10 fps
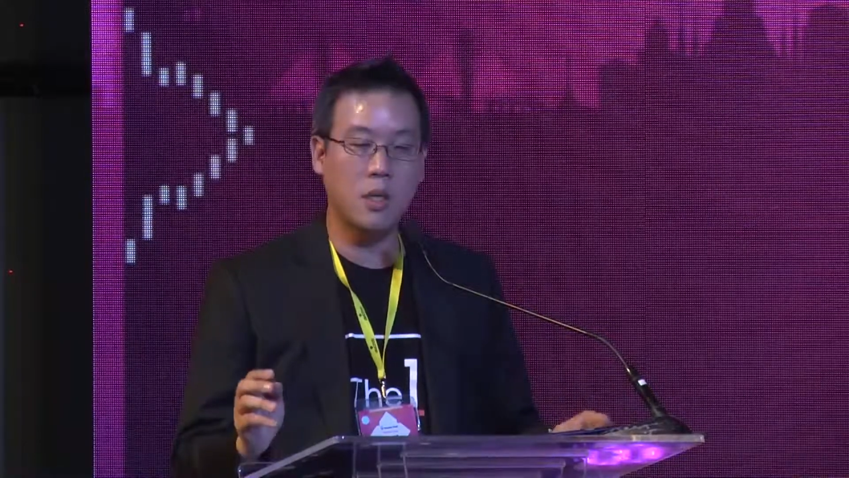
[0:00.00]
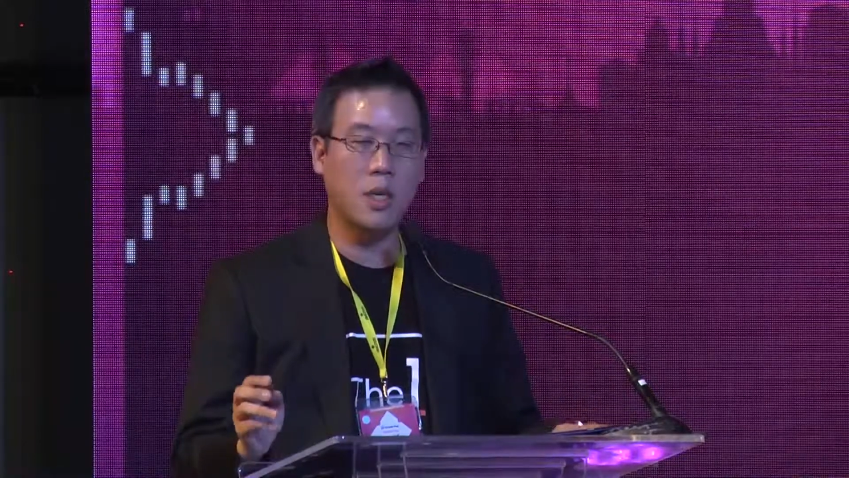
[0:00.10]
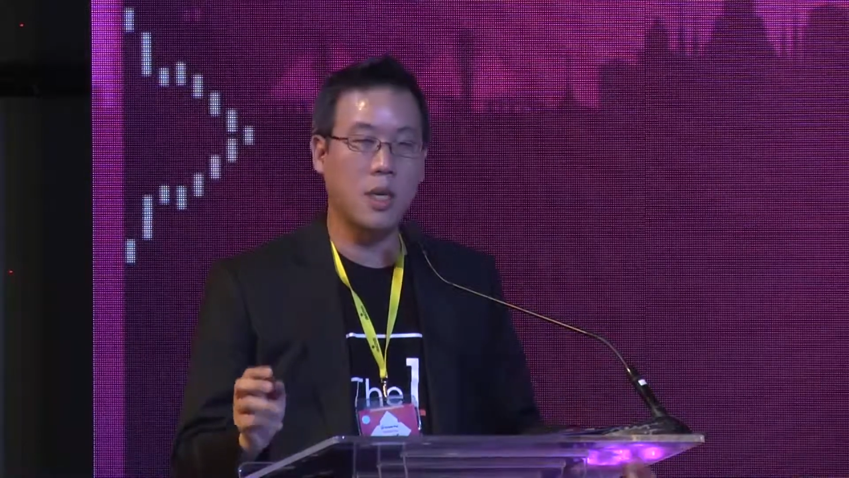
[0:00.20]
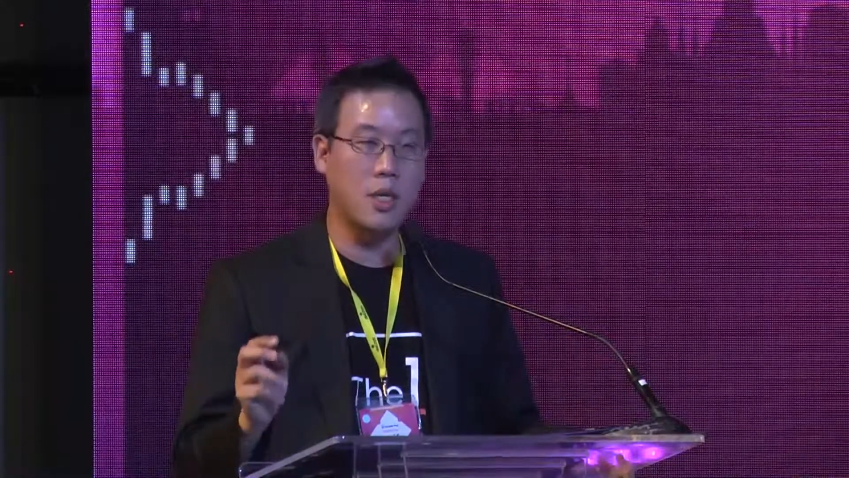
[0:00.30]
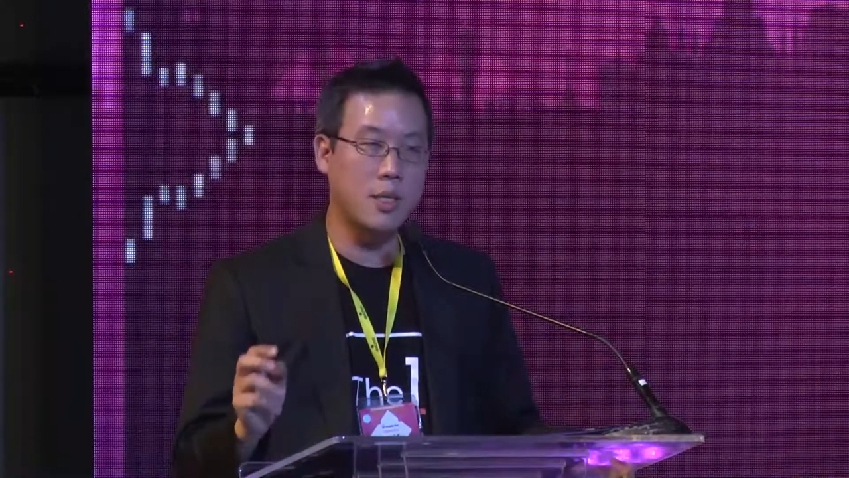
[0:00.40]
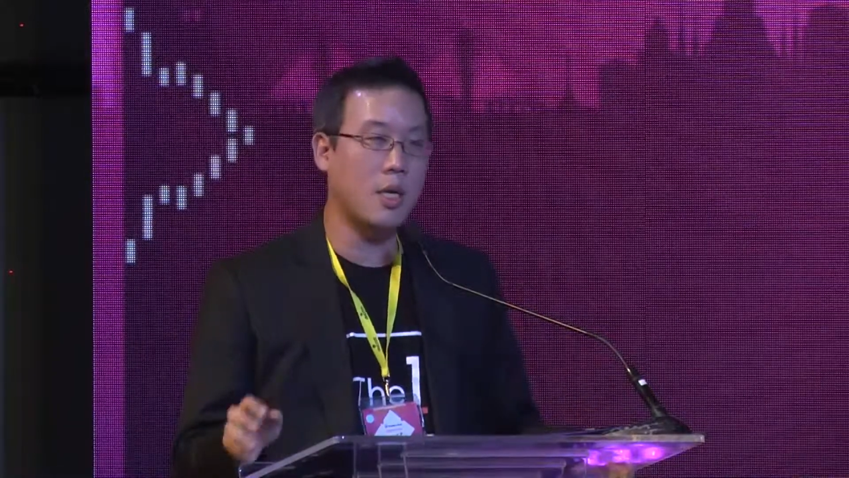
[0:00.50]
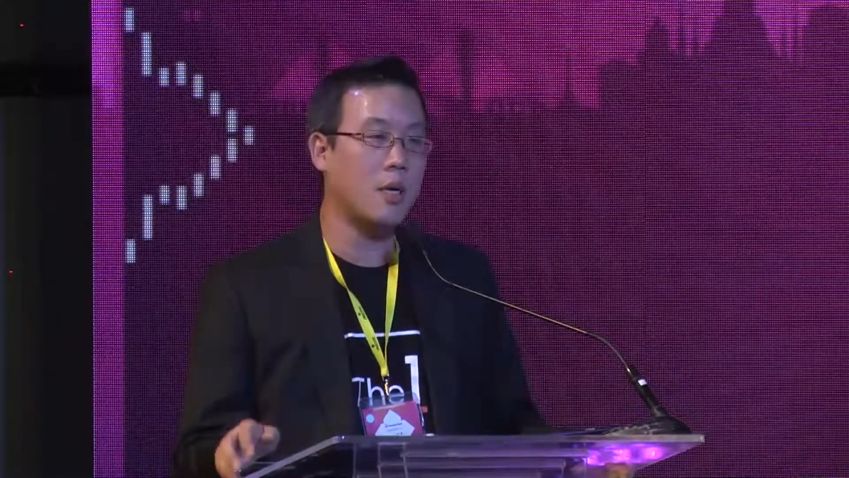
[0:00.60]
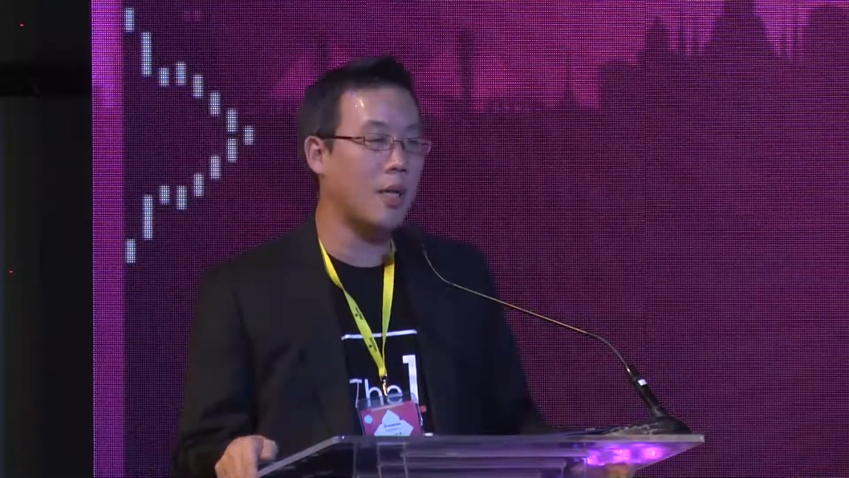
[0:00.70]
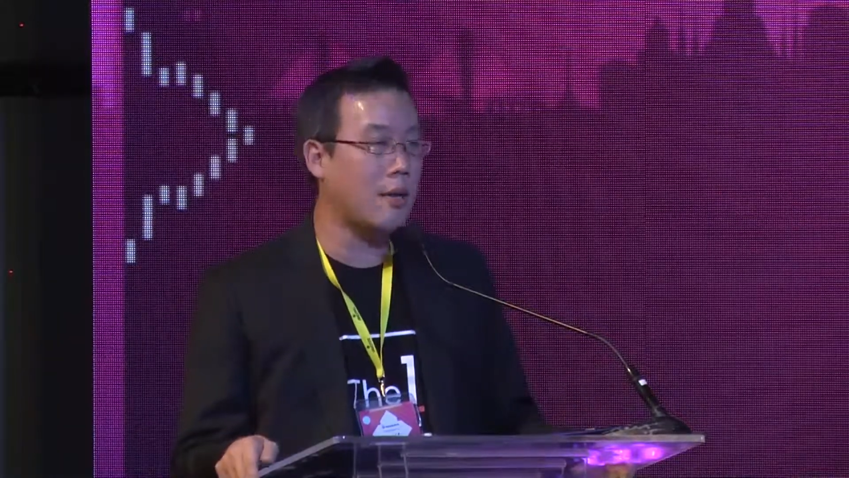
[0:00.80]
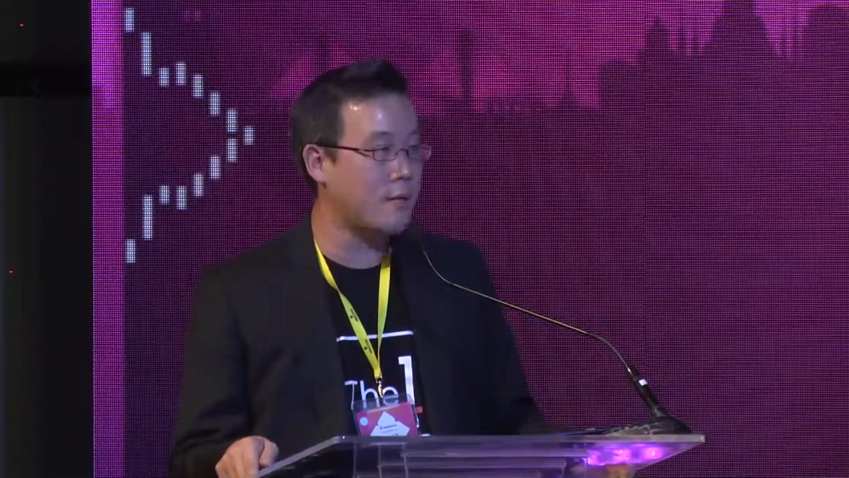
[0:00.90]
in a single
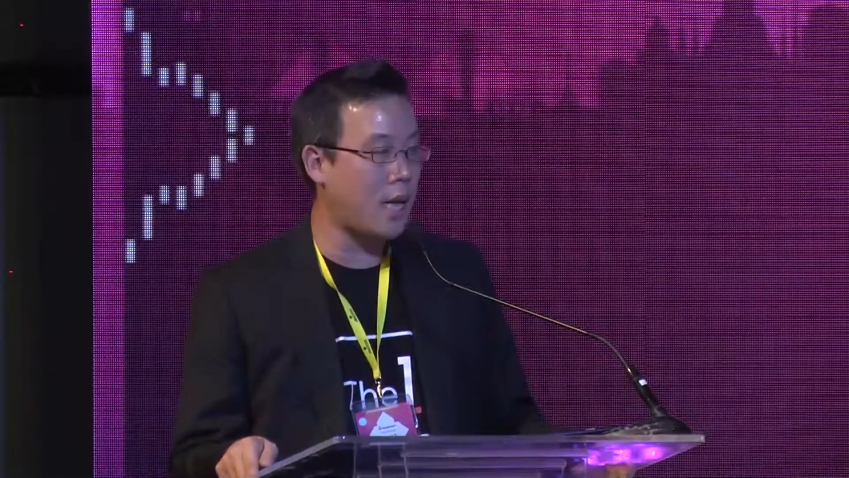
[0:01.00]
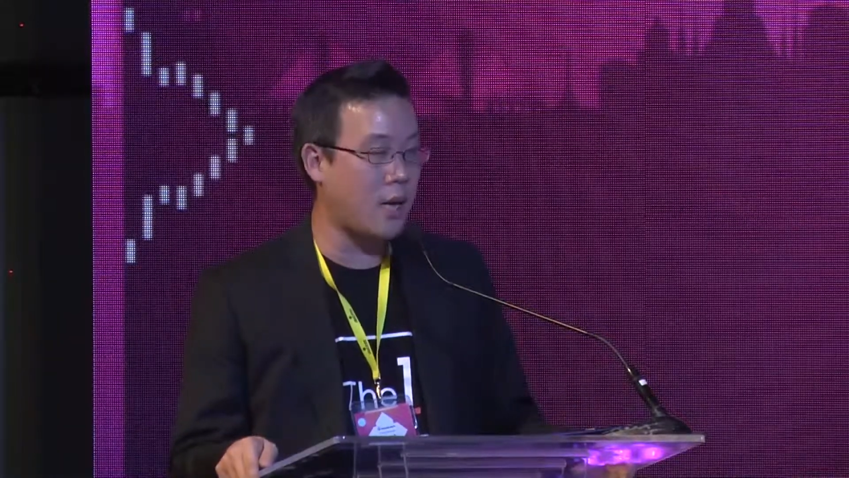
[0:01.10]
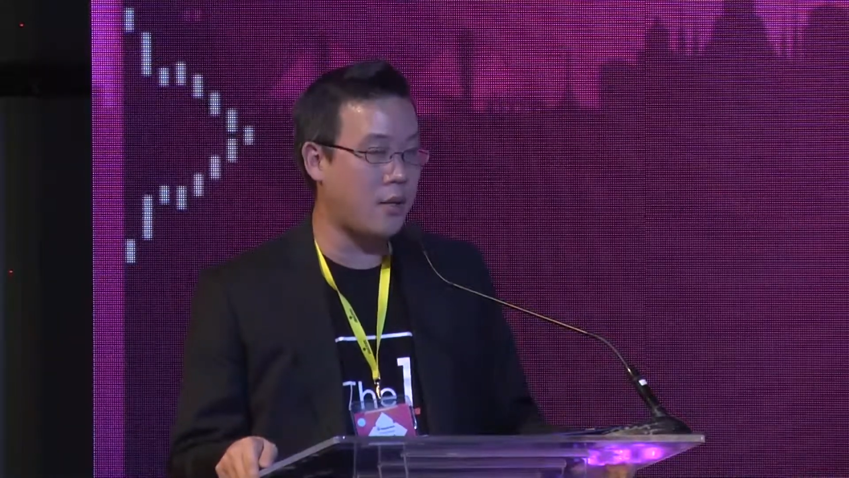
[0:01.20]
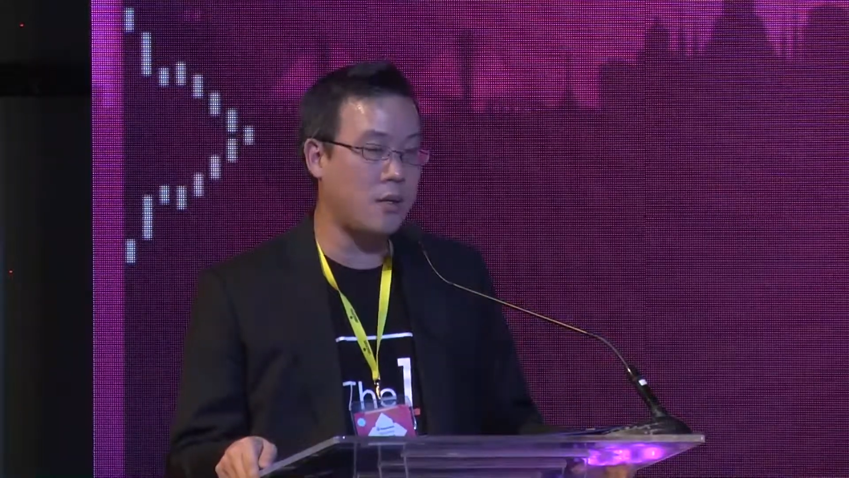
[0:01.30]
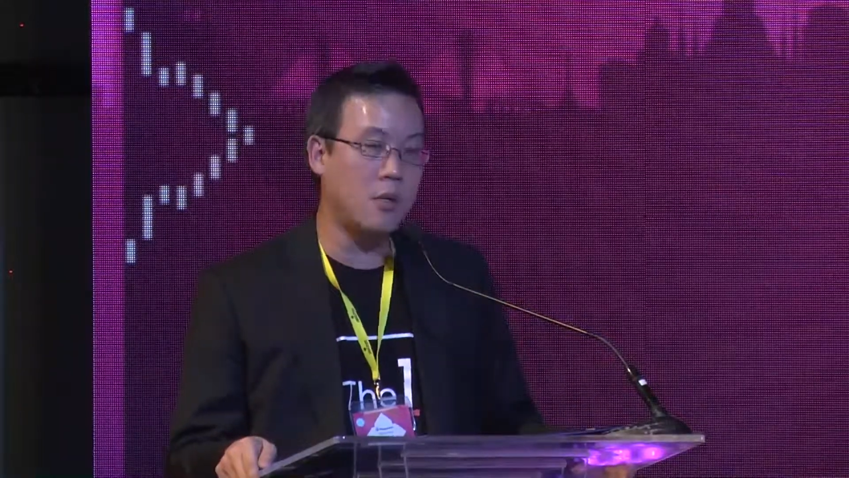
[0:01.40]
lifestyle.